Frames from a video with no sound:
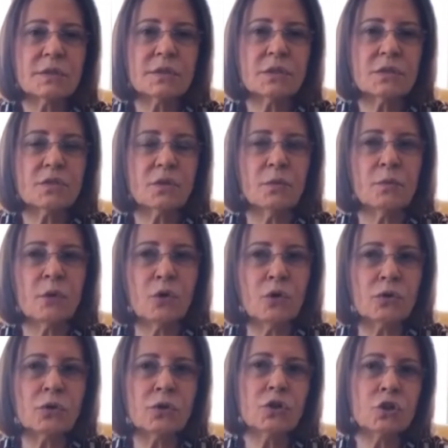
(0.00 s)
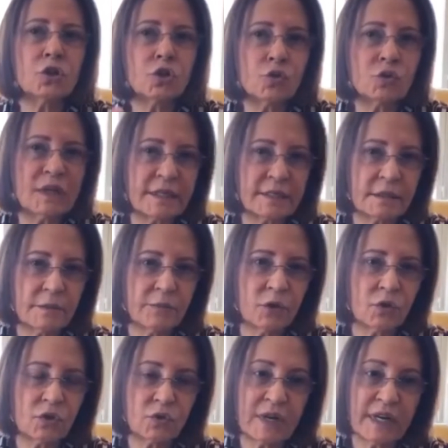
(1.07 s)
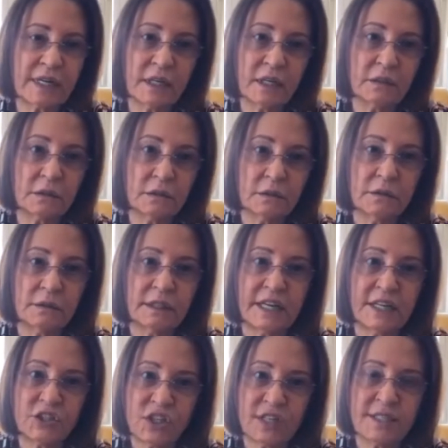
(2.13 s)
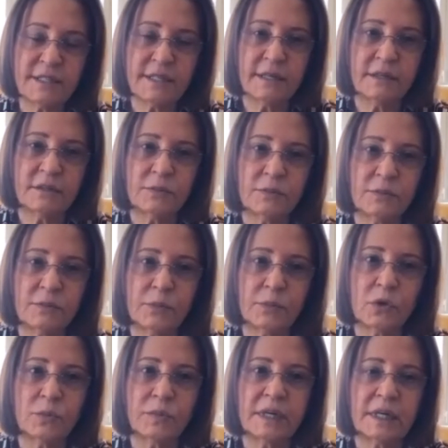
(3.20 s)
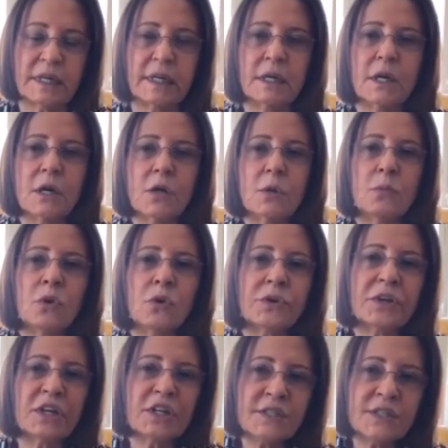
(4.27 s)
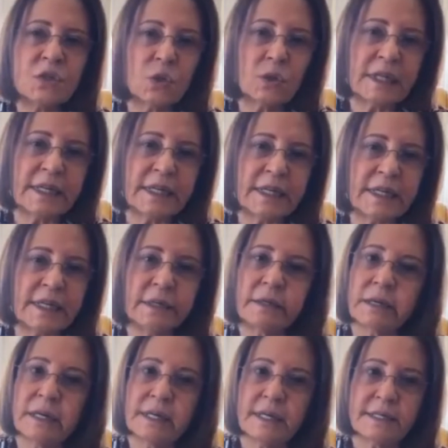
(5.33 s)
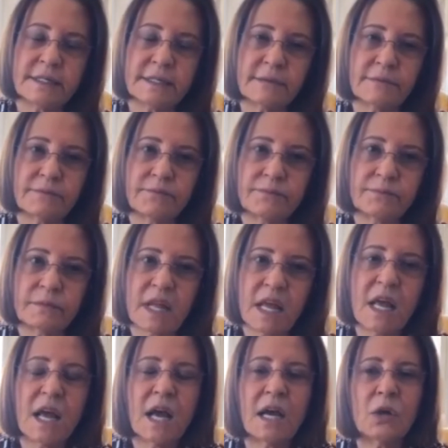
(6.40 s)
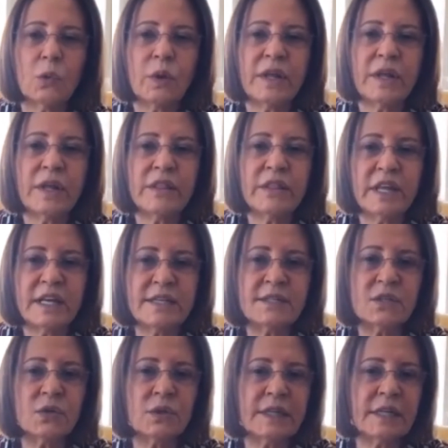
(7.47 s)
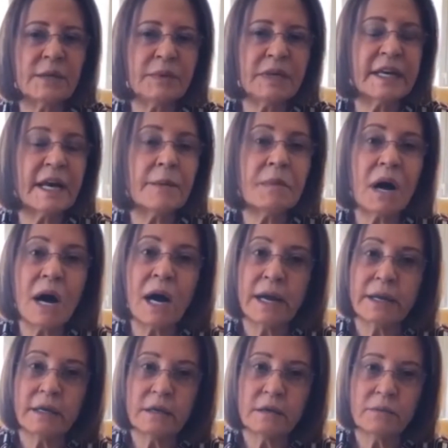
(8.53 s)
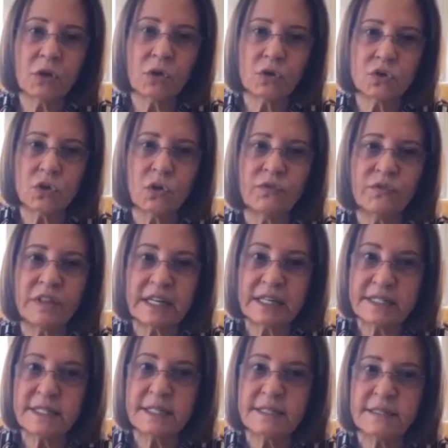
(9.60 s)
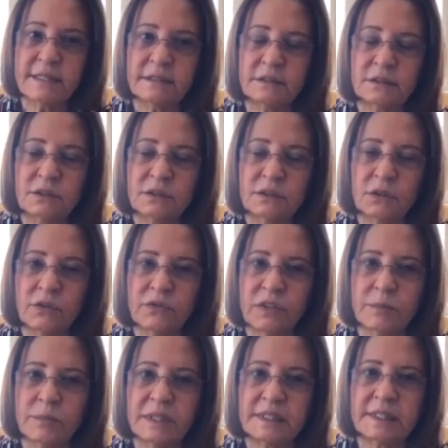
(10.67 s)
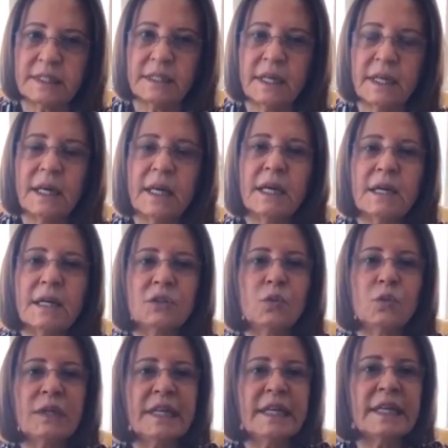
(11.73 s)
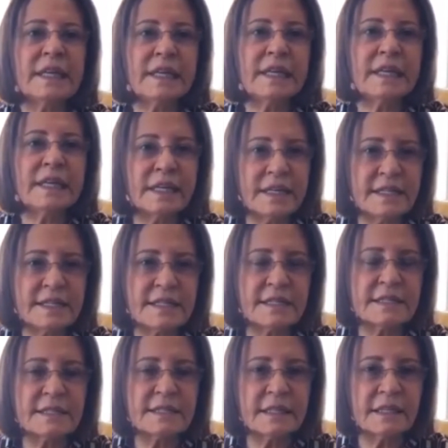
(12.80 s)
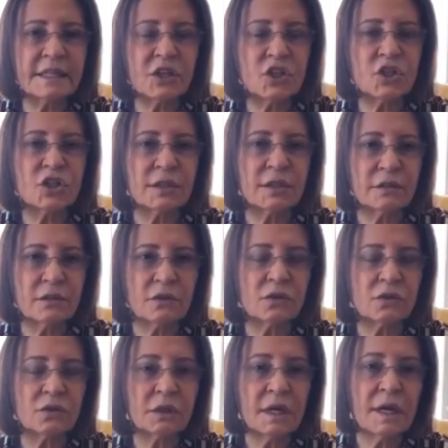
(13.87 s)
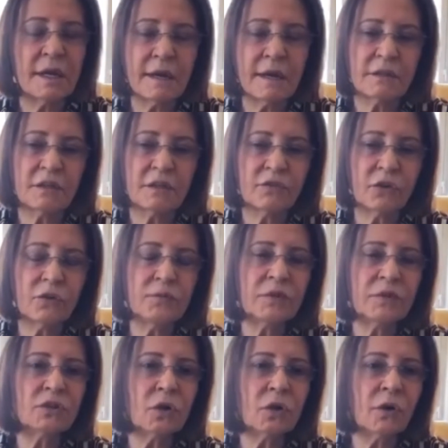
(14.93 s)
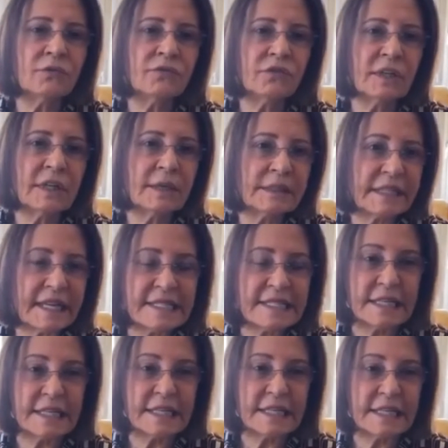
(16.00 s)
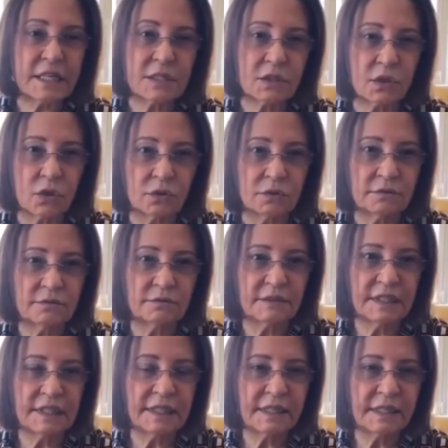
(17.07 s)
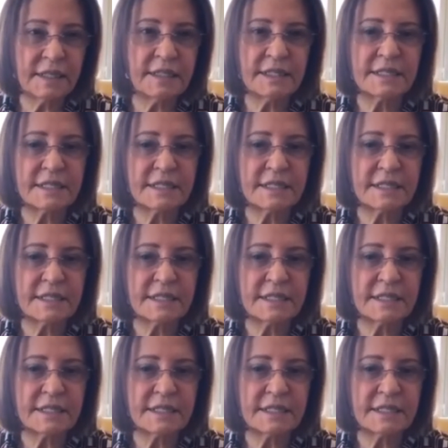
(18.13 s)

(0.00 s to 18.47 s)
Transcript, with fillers: So more sugar, because we are not digesting it properly, more okay. insulin release. Mm-hmm. And when the insulin become high because of the resistance of the body, it will increase secretion or development of uh, testosterone, increases okay.